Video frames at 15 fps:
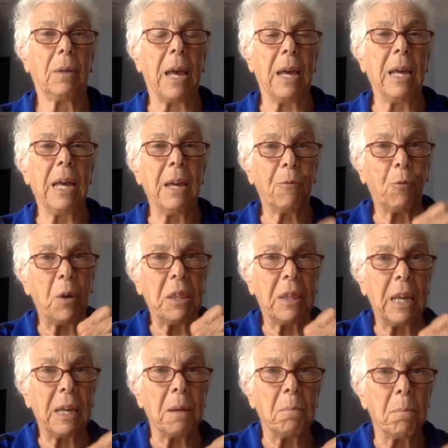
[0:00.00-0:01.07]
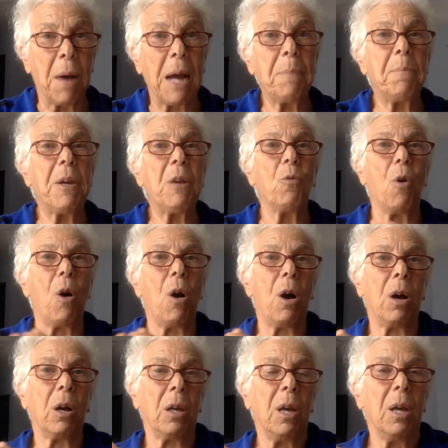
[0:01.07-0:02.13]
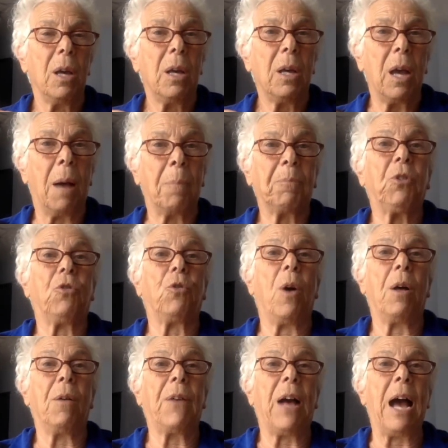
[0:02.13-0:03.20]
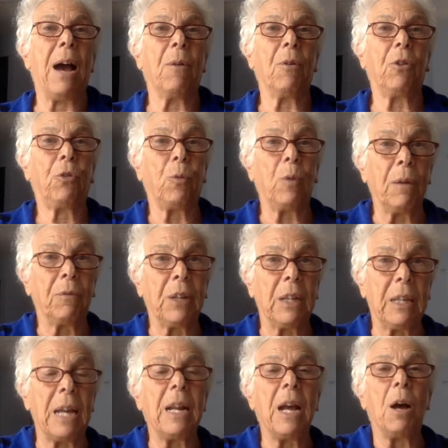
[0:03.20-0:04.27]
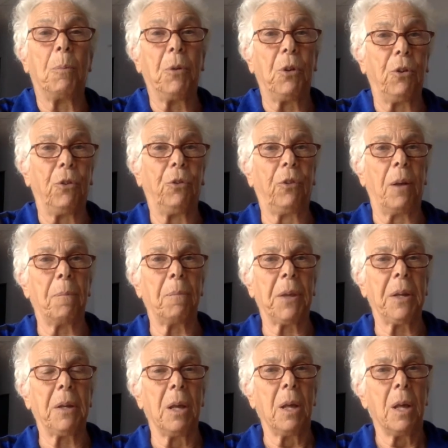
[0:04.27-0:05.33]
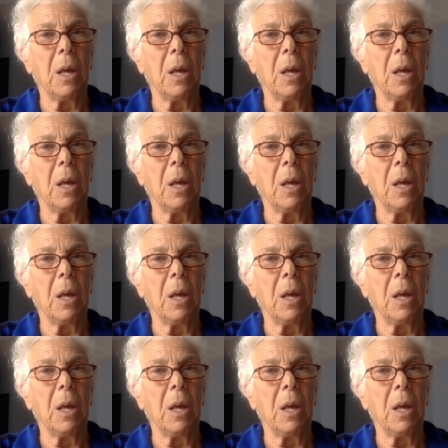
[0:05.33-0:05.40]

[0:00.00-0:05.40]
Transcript: Okay? If we think it might be wrong up to 12 hours, we have to get help or do something.